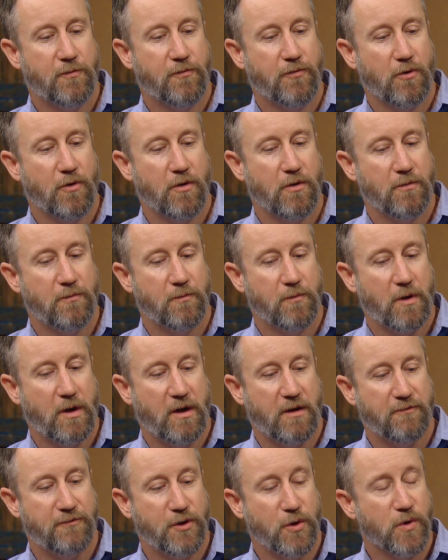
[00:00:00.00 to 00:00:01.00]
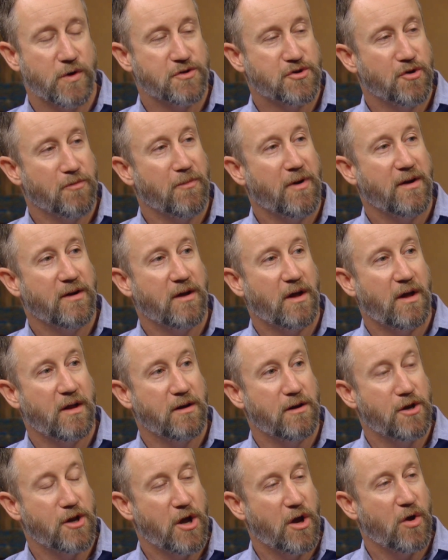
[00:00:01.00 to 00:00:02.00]
For uh, viewers who might not
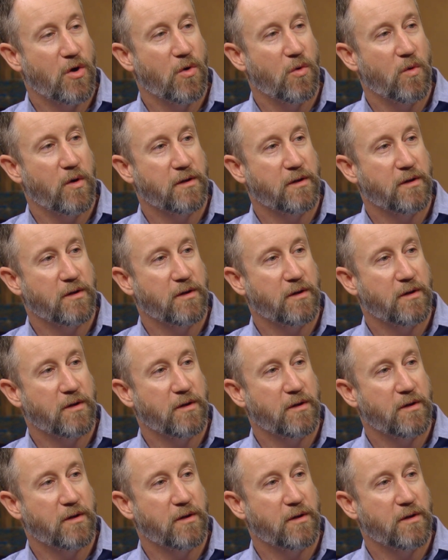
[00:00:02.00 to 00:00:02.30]
know,